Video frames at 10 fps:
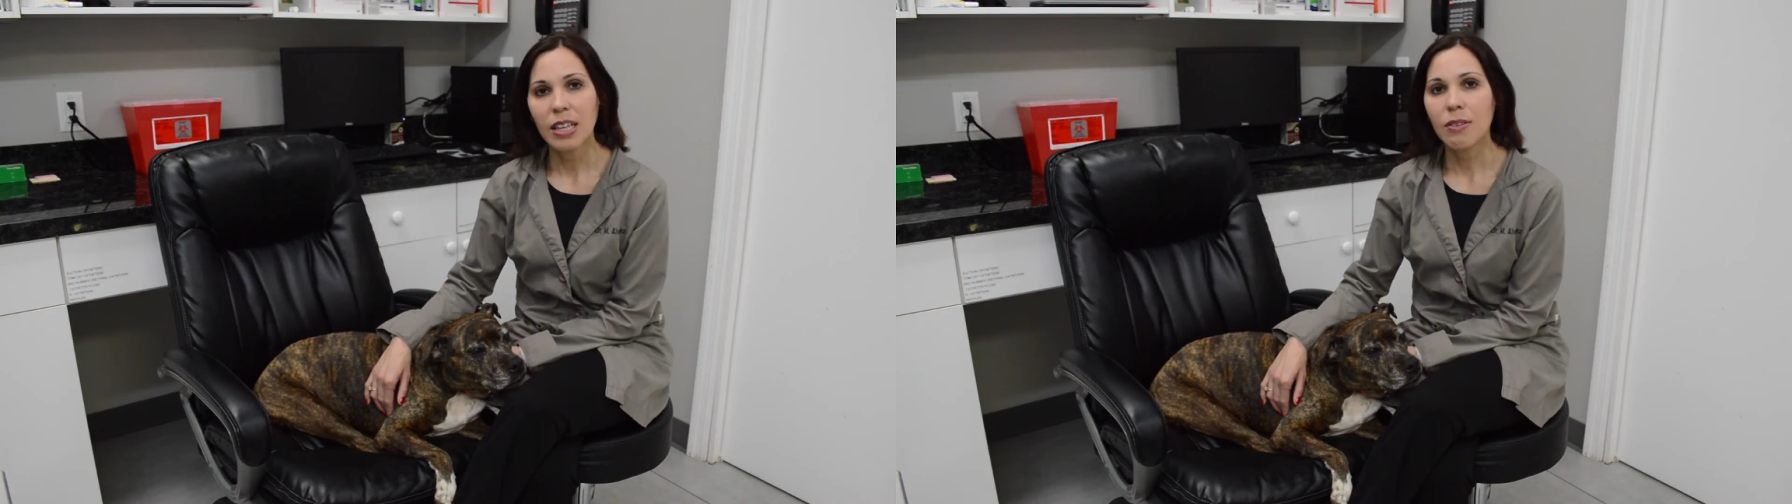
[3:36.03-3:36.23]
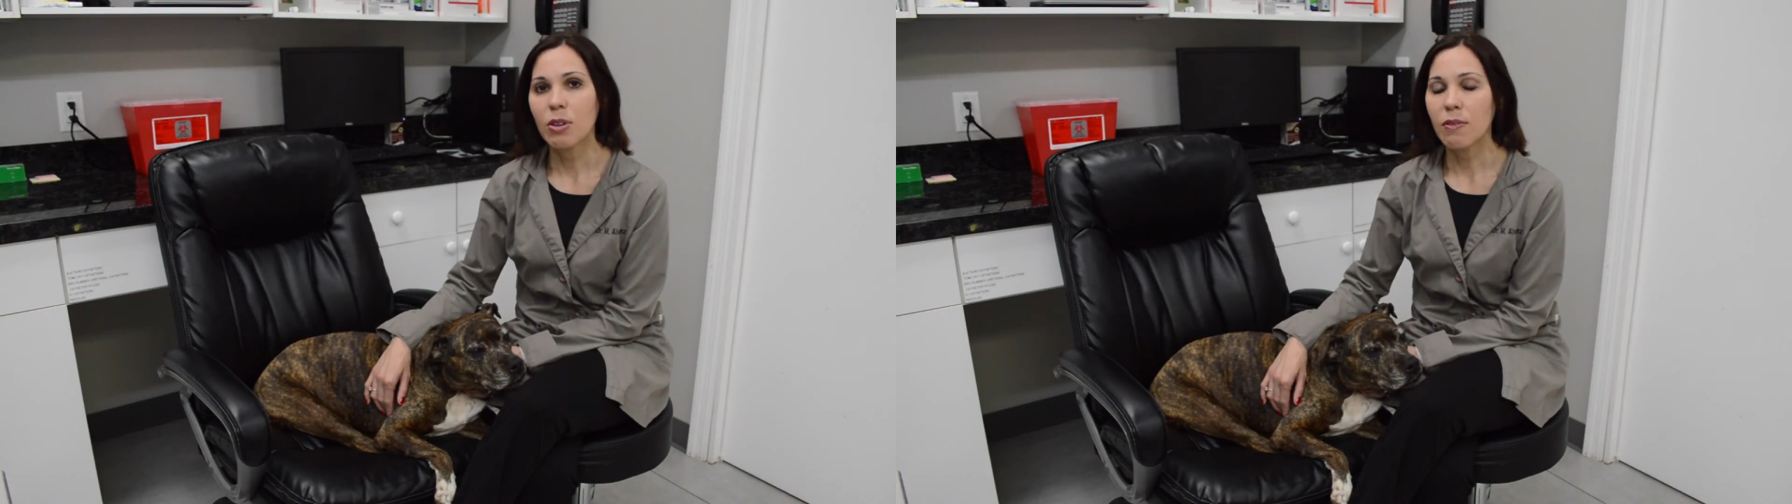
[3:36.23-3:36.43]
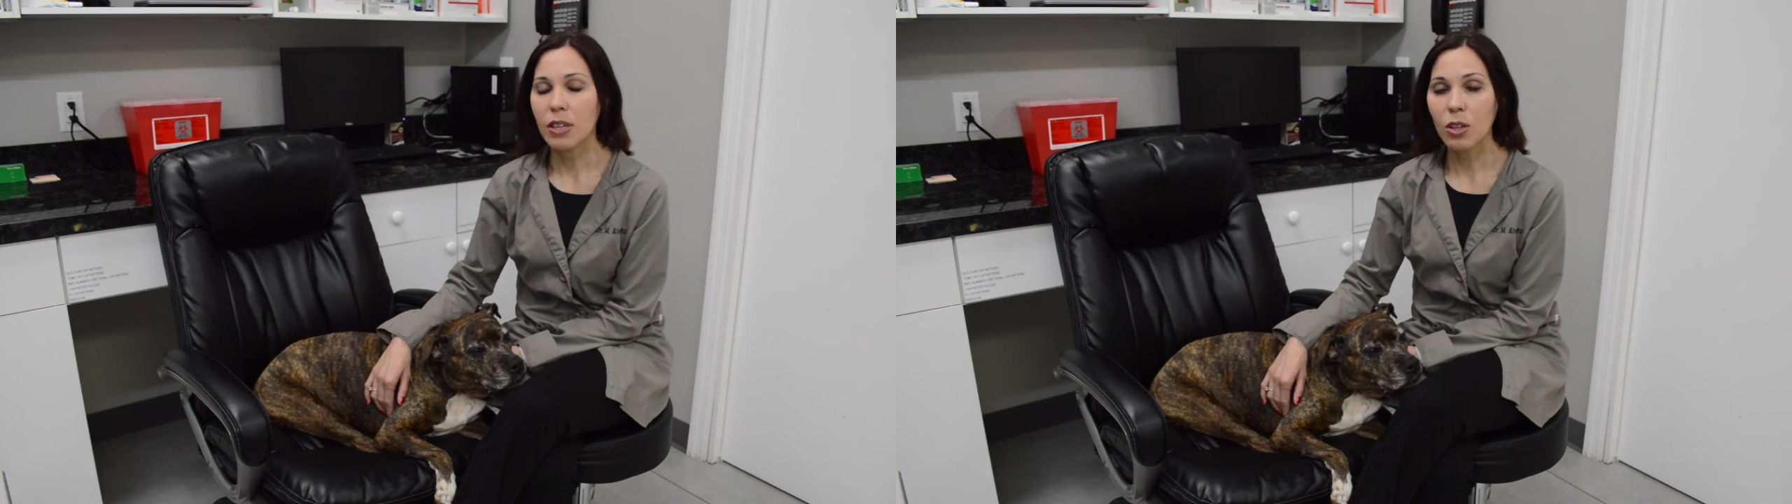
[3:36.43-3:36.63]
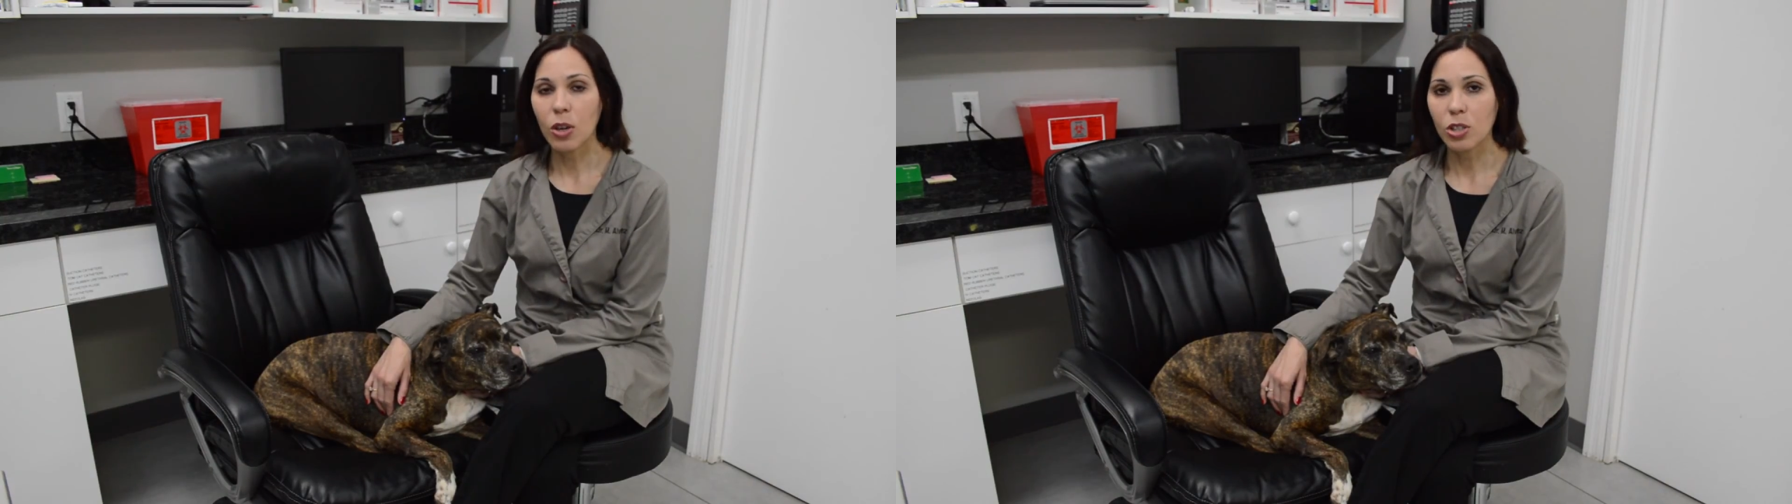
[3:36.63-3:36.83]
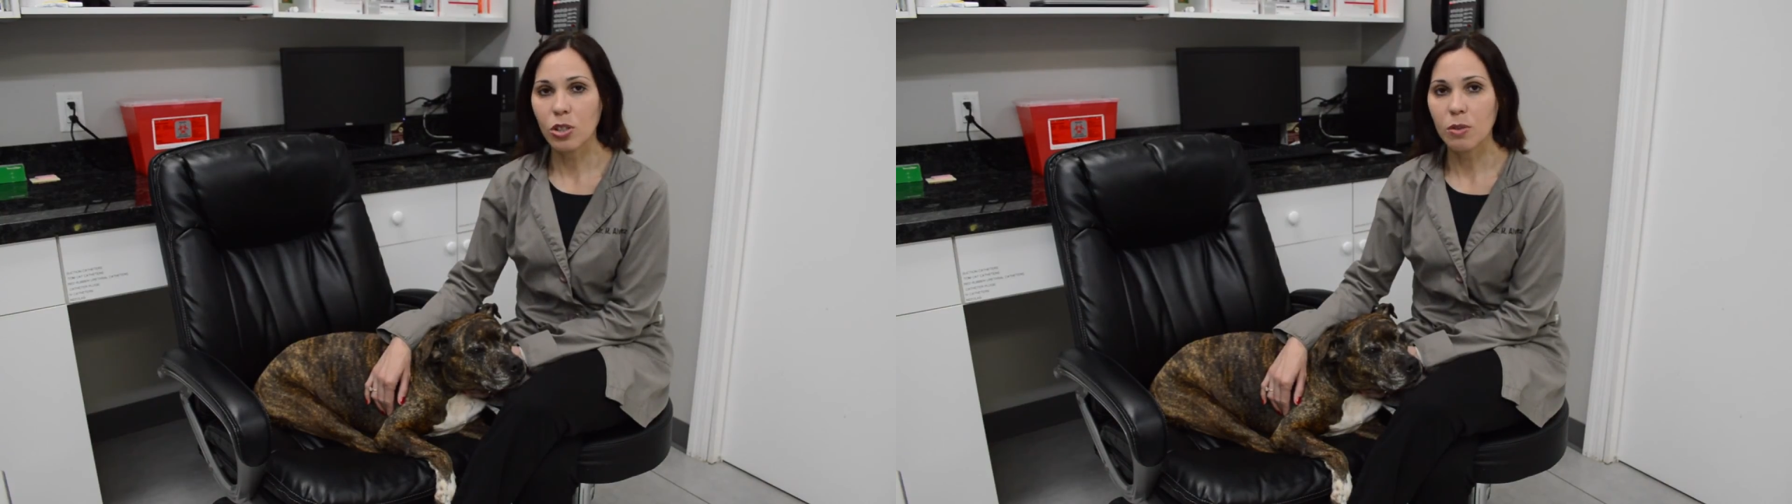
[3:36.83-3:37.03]
If you have any
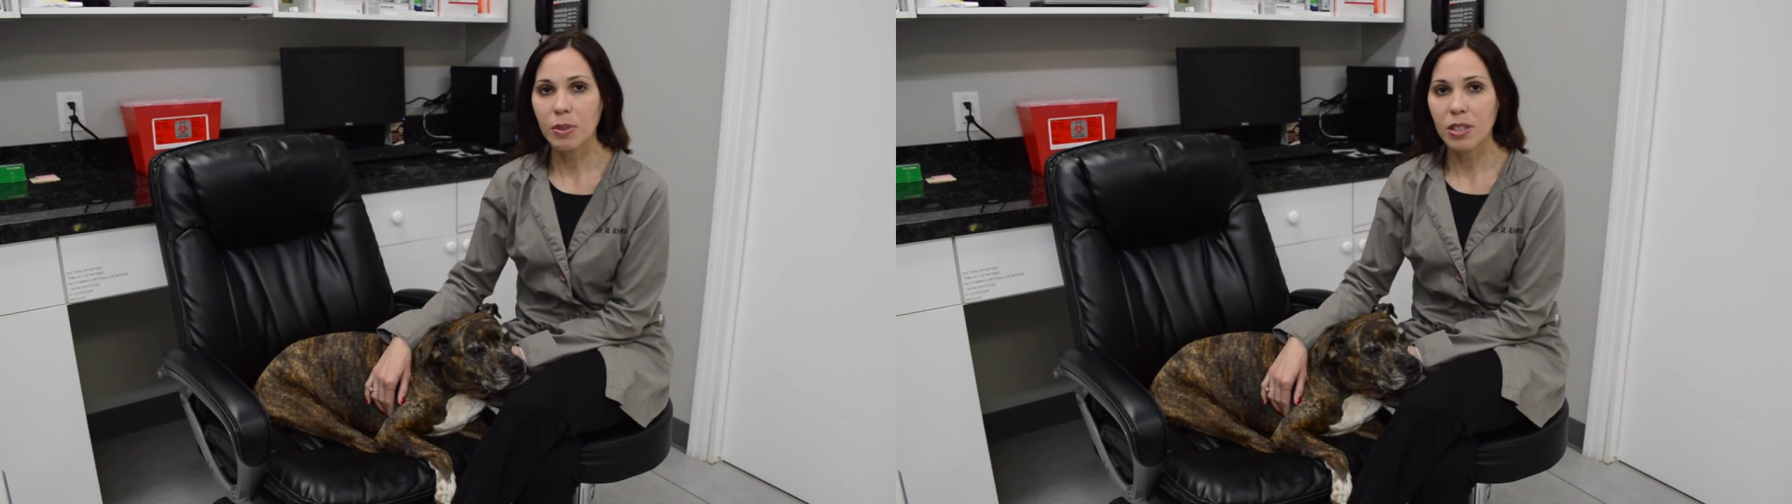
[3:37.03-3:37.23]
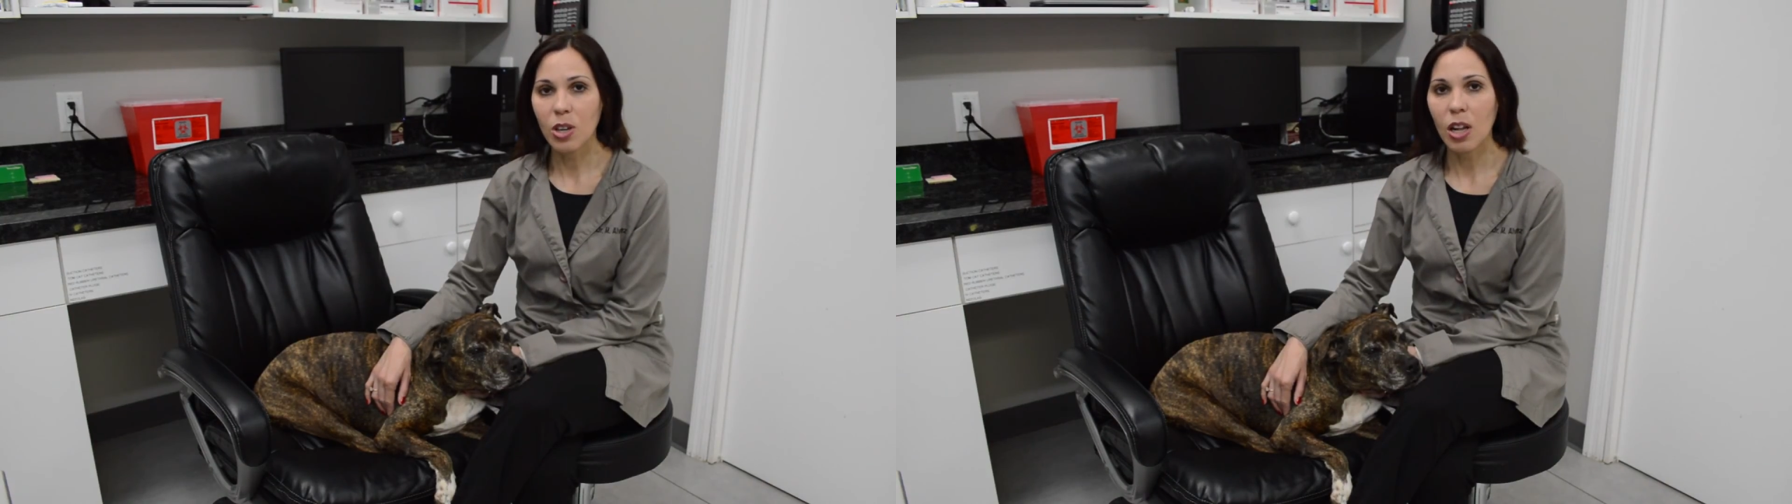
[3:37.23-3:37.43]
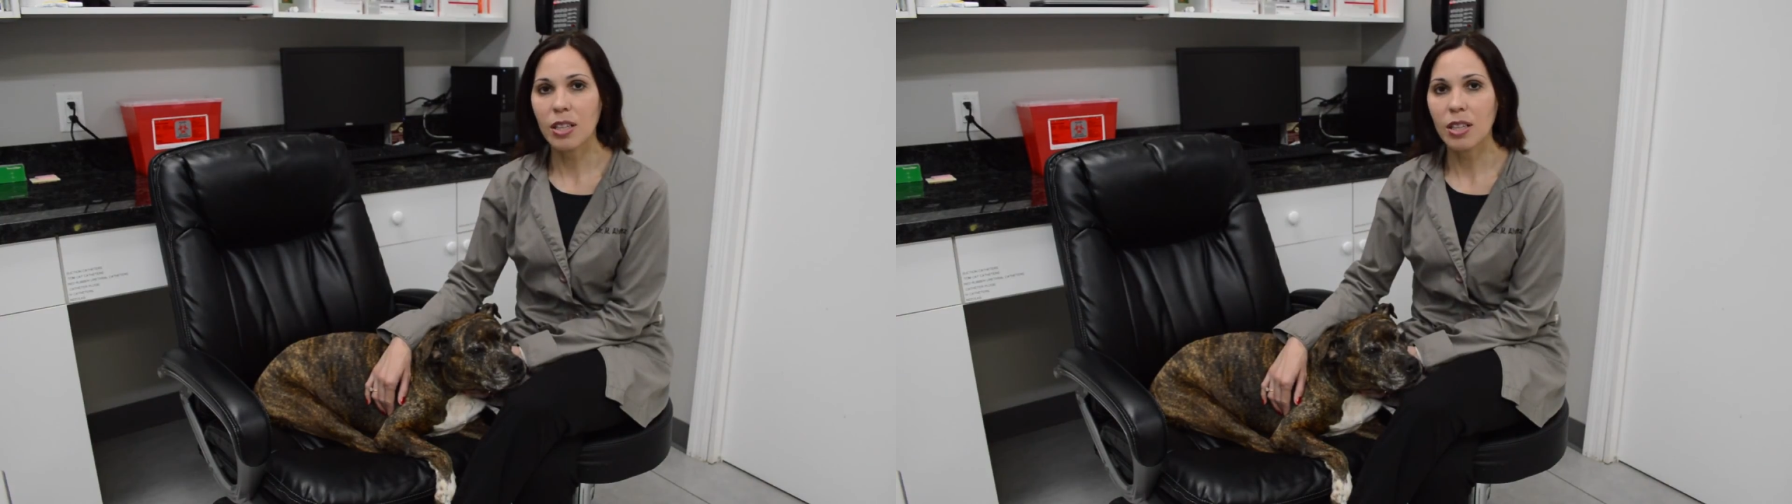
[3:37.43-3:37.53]
questions, please call